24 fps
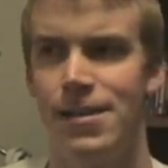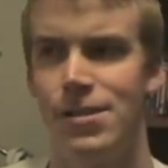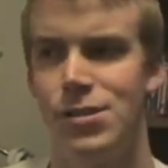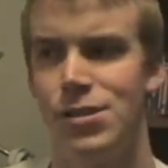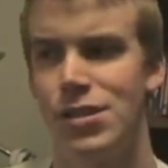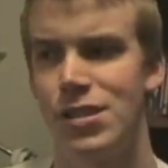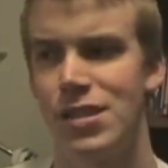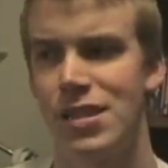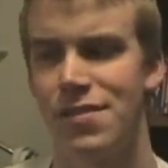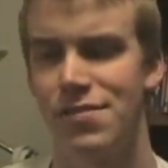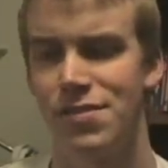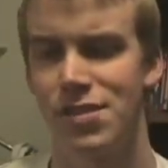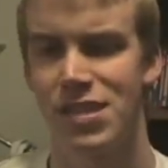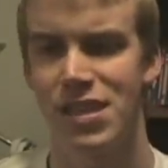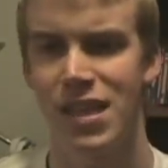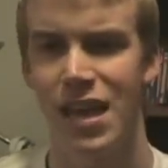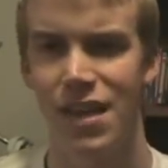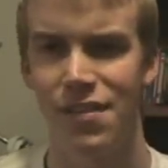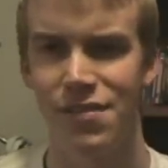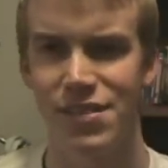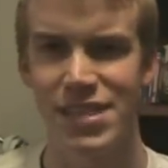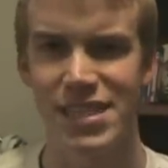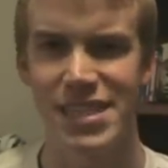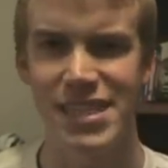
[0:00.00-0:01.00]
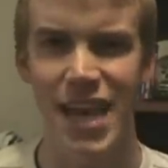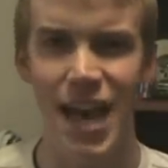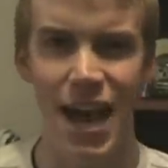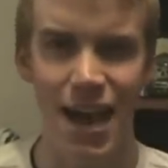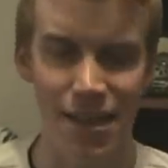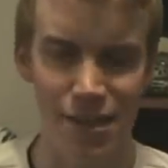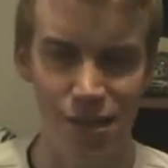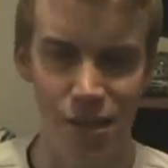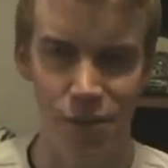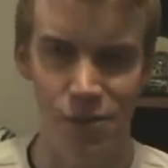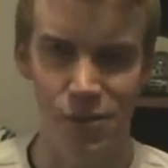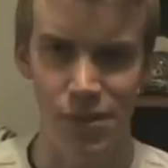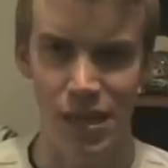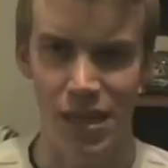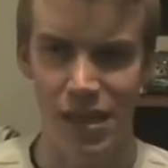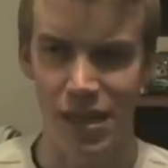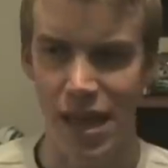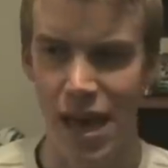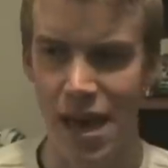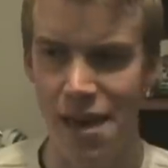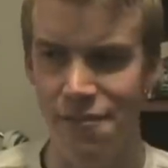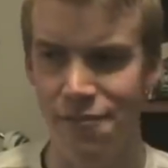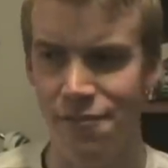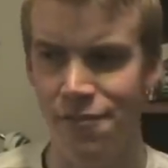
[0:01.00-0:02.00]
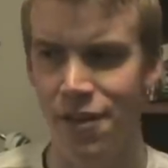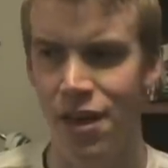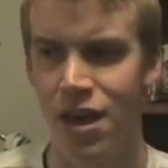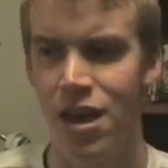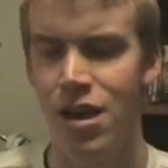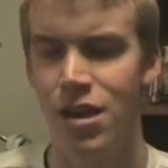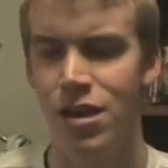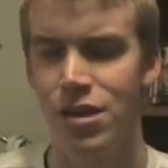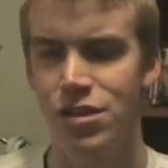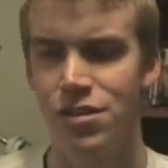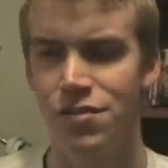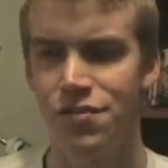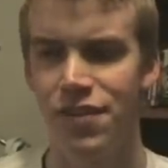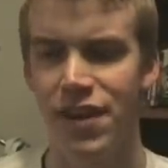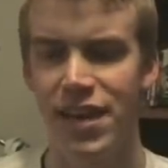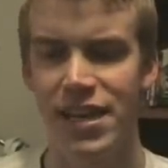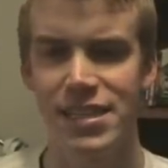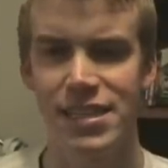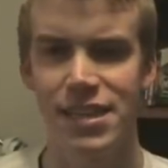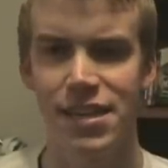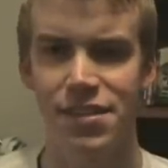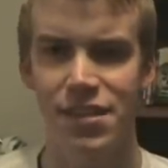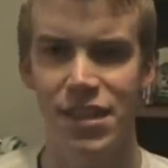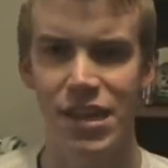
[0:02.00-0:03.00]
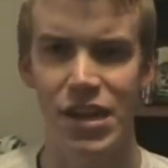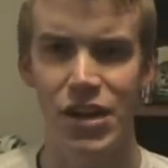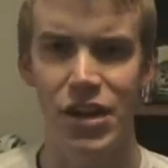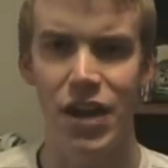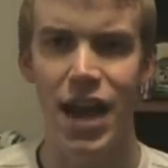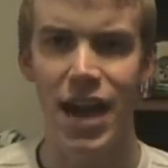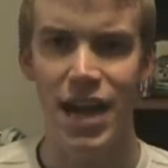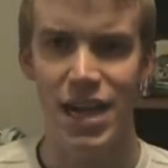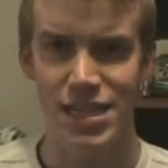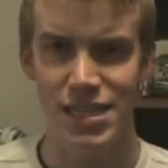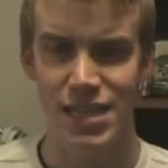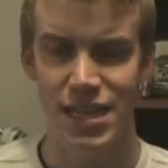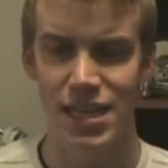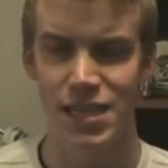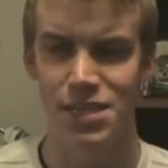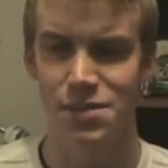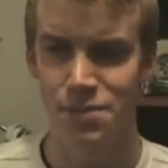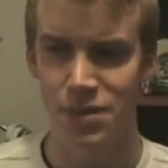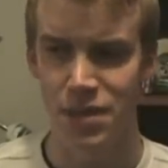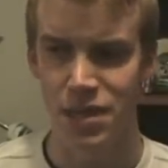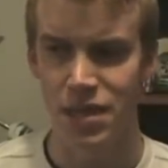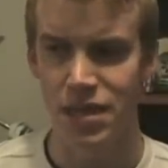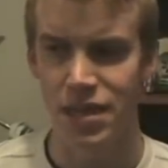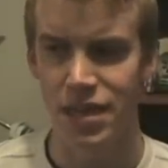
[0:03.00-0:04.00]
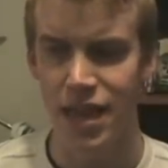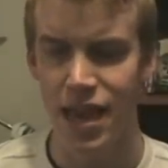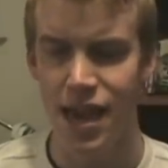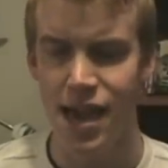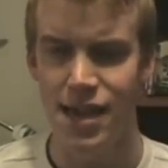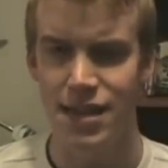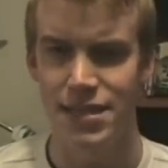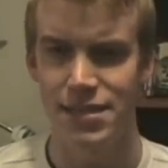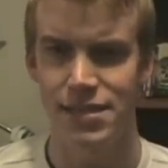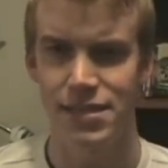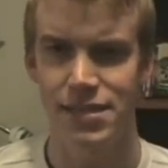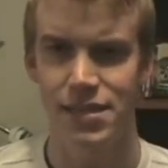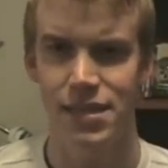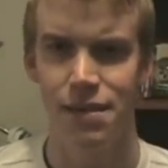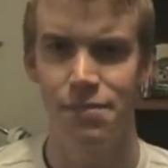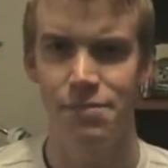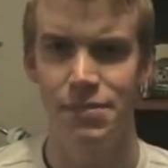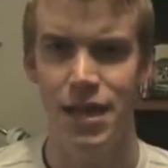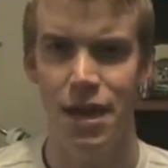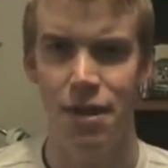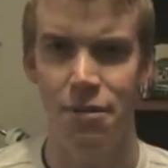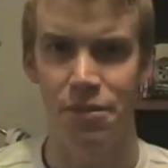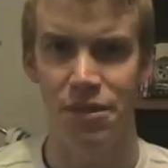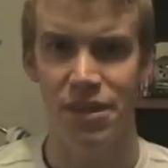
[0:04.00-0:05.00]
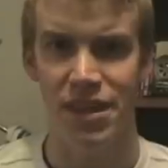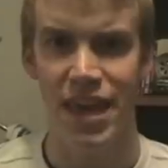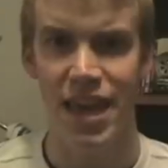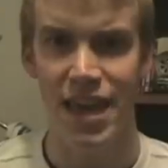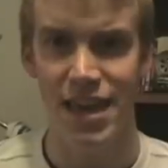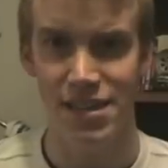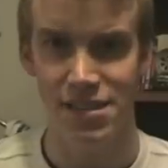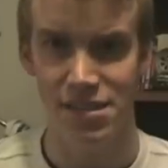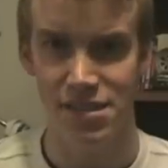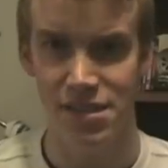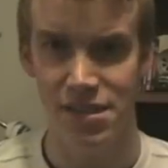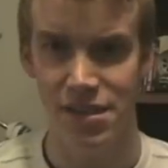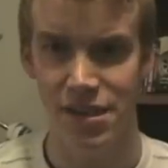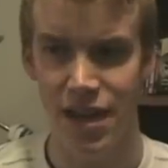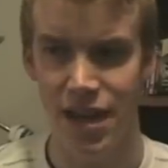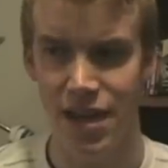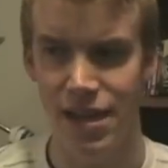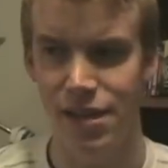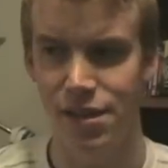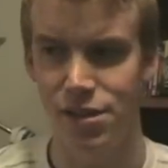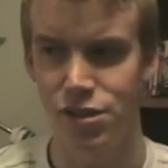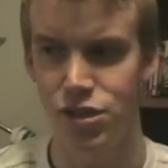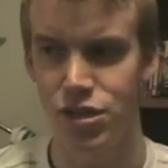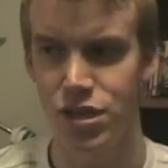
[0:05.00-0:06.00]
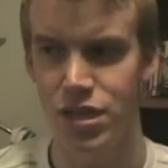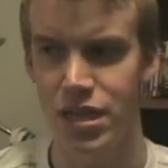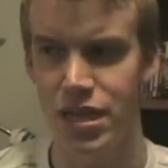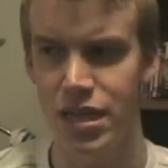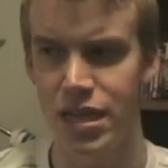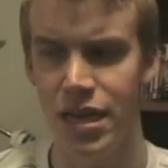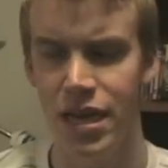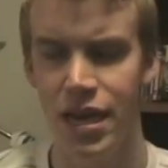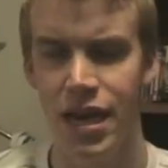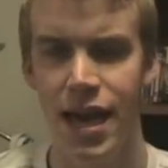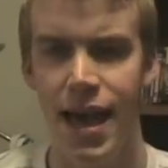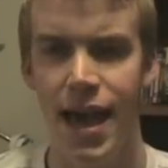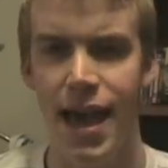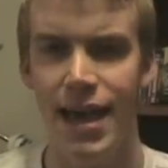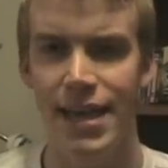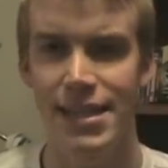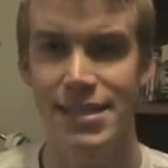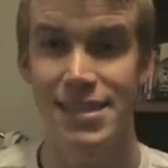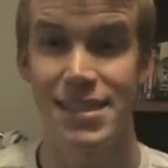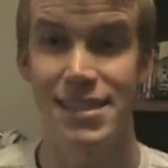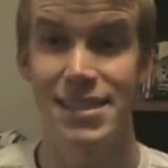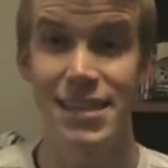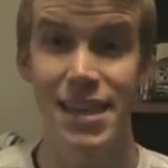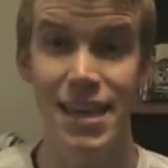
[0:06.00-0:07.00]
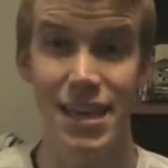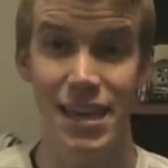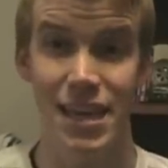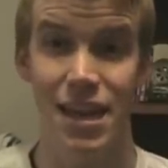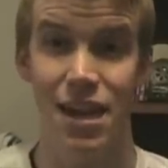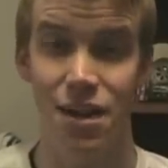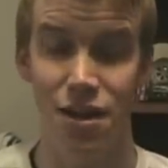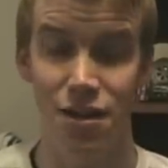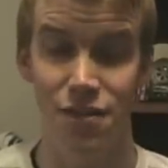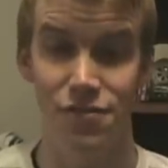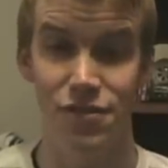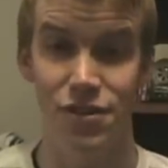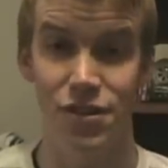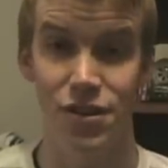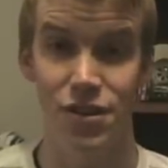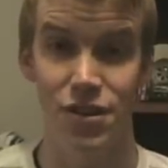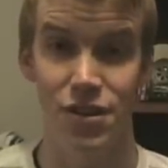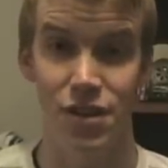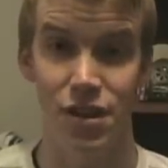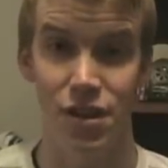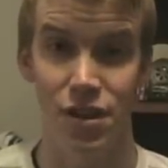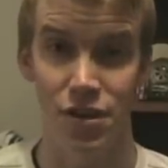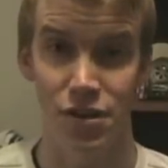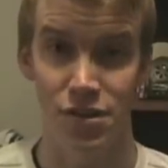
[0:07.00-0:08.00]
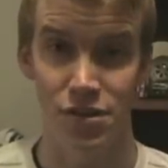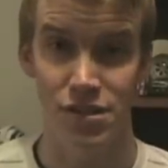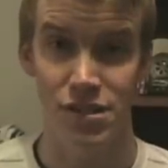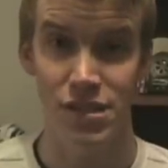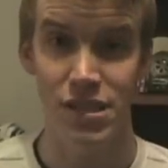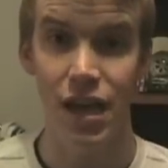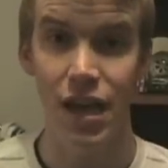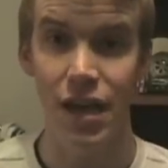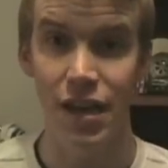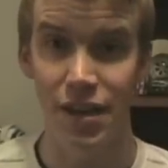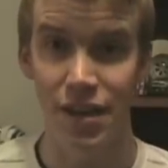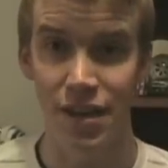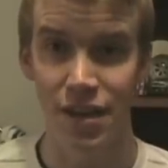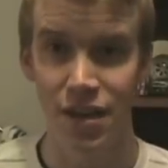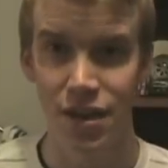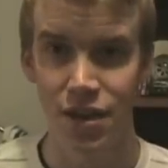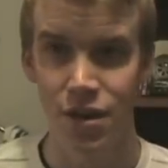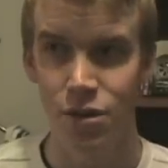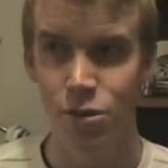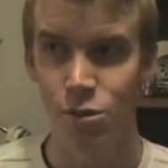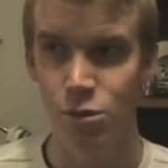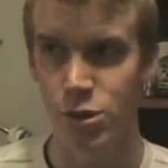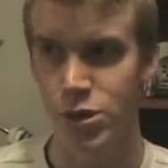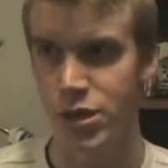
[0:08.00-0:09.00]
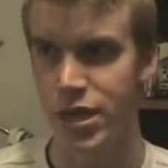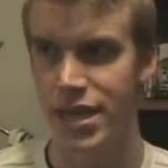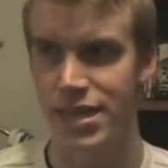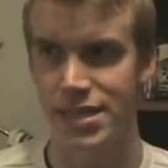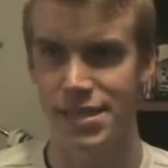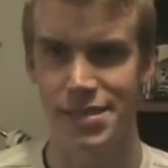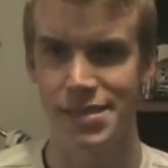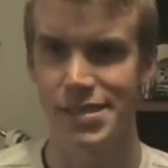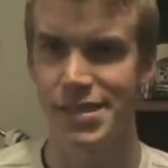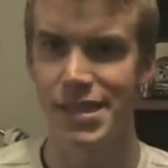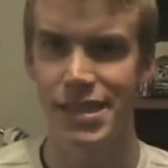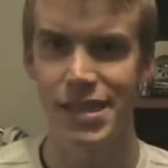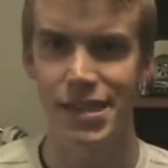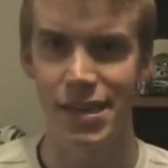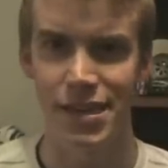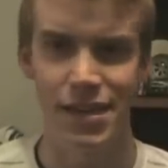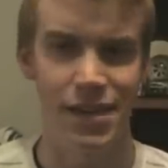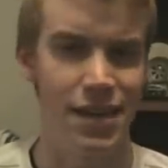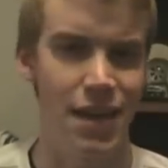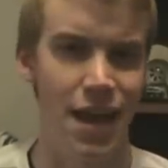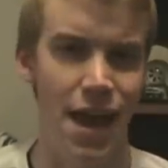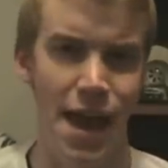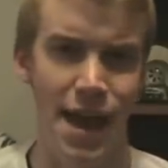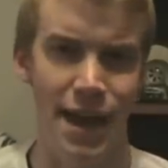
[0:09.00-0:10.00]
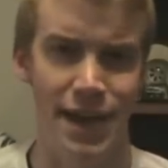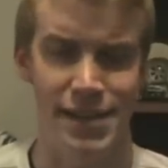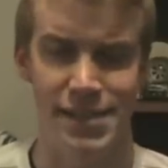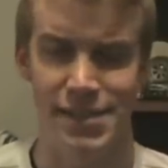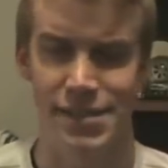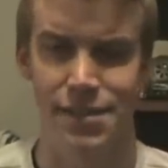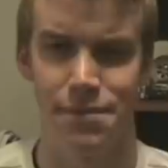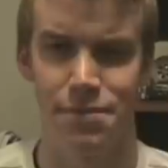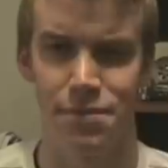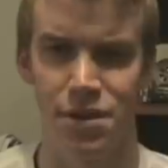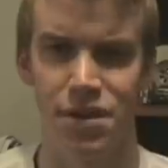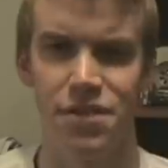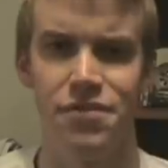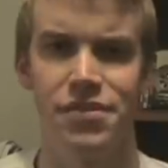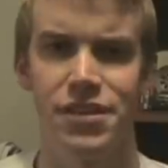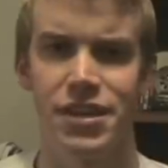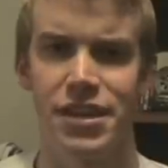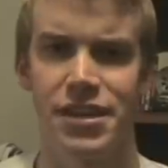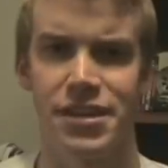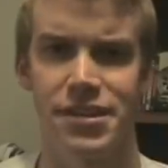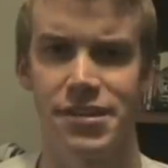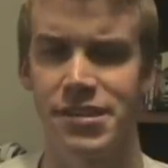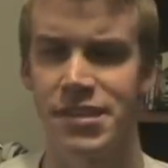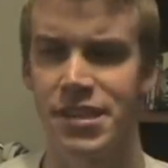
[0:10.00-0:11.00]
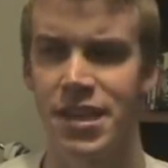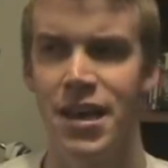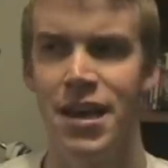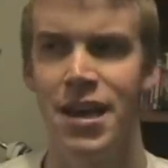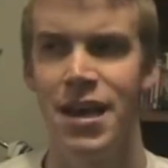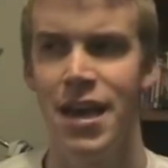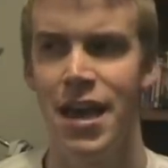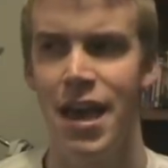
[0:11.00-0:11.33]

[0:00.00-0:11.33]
She lives kind of a sad, lonely life. She finds out that her ex-husband has come down with cancer, and she has to take care of her son, who she hasn't seen in X number of years.